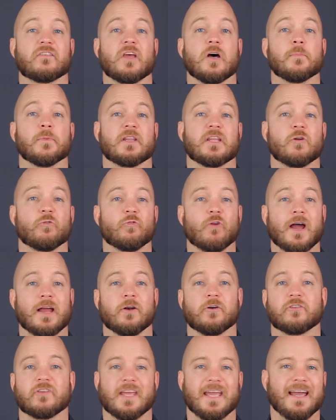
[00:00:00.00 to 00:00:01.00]
helmet that
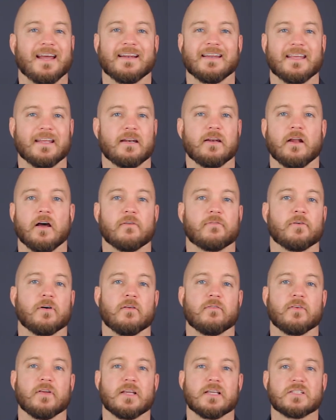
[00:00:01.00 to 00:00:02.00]
riders can't get enough
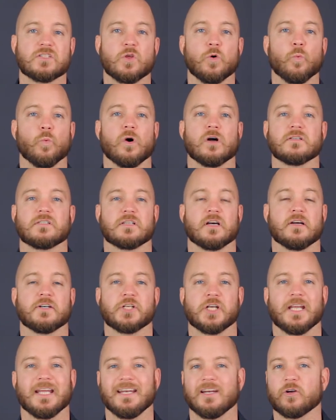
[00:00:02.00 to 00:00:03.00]
of is the
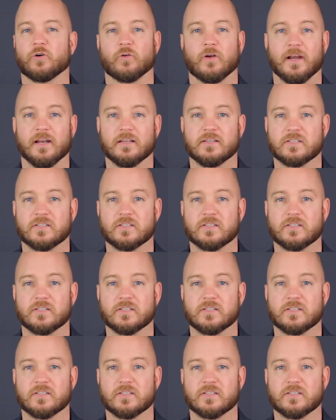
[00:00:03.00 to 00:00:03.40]
one-touch integrated